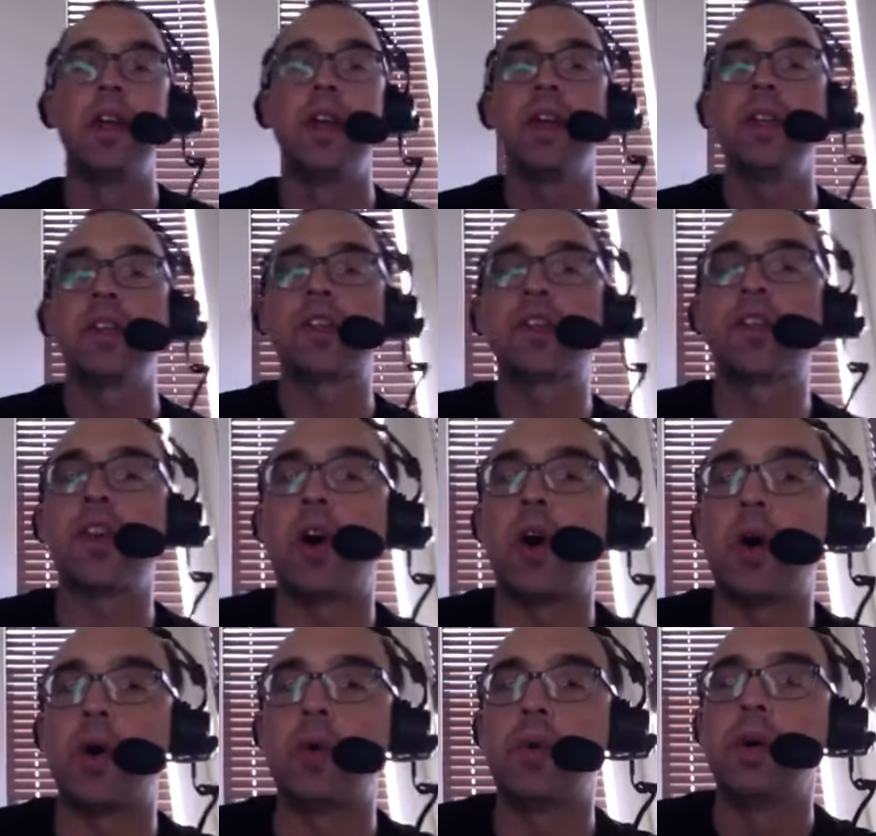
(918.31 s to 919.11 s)

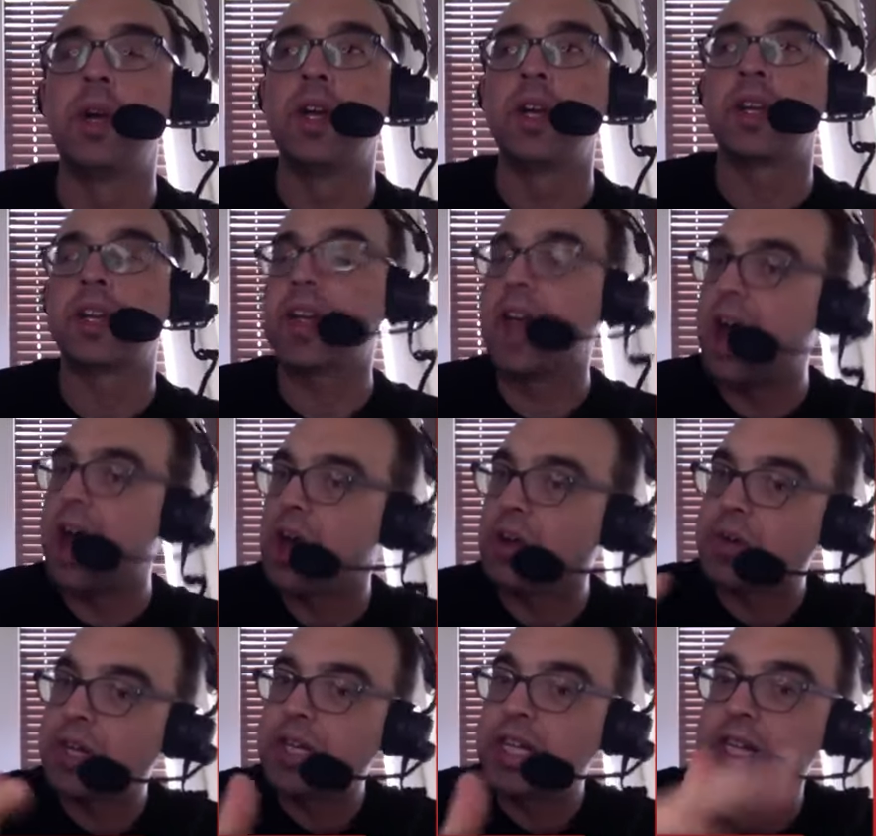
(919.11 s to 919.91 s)
So
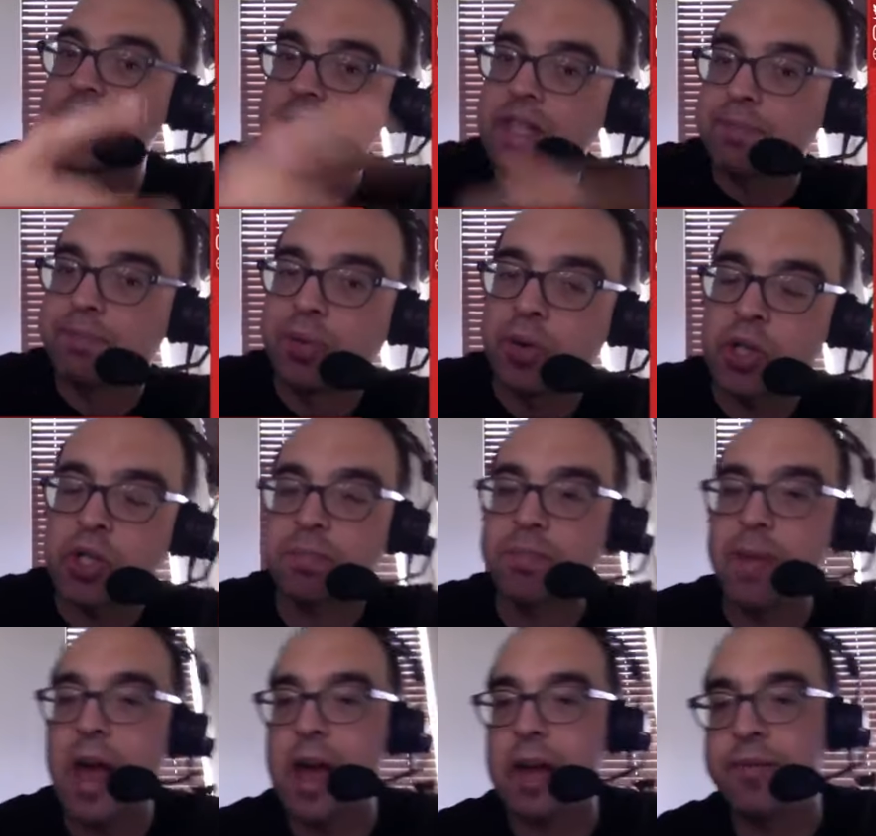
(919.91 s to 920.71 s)
Calgary needs to push
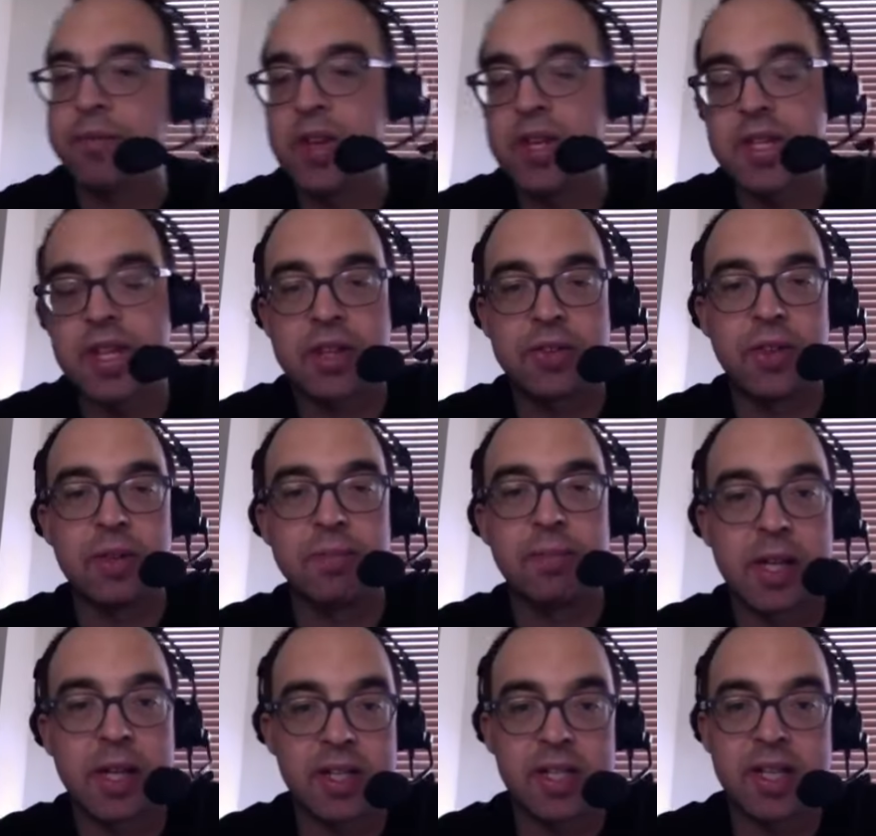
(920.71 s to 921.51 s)
back physically
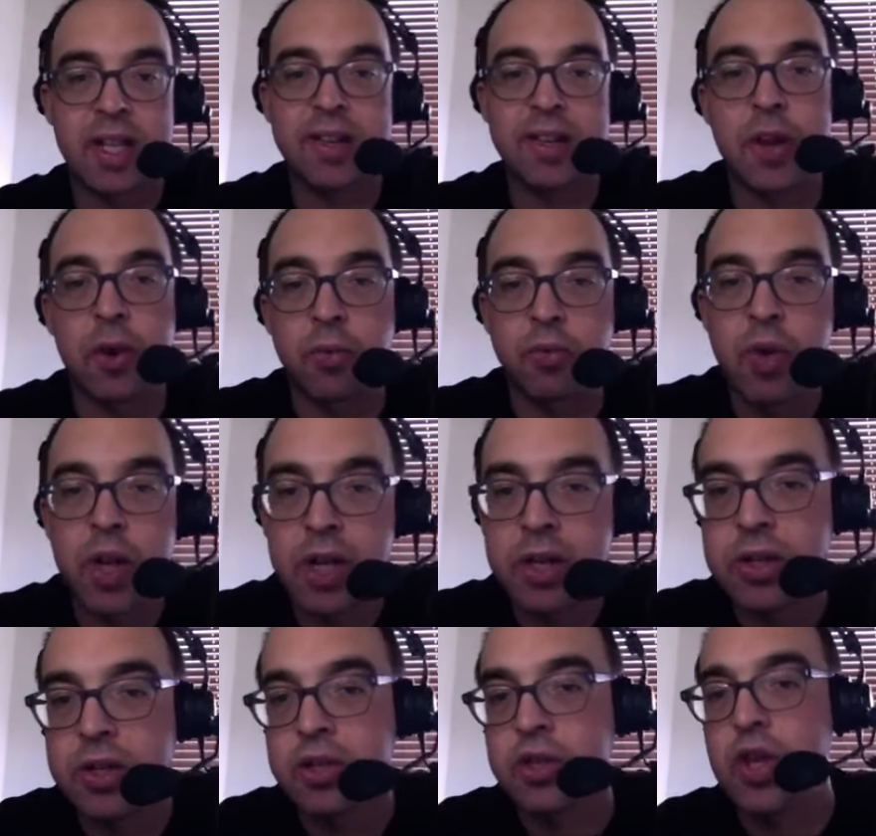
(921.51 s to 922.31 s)
because they did a really
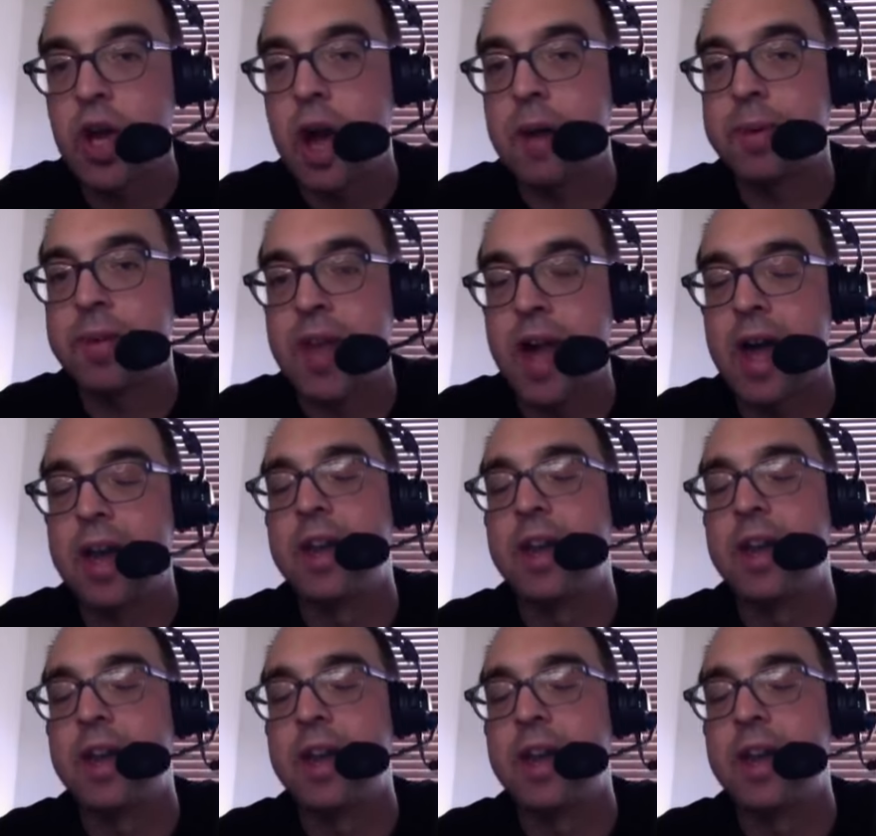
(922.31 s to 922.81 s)
good job of that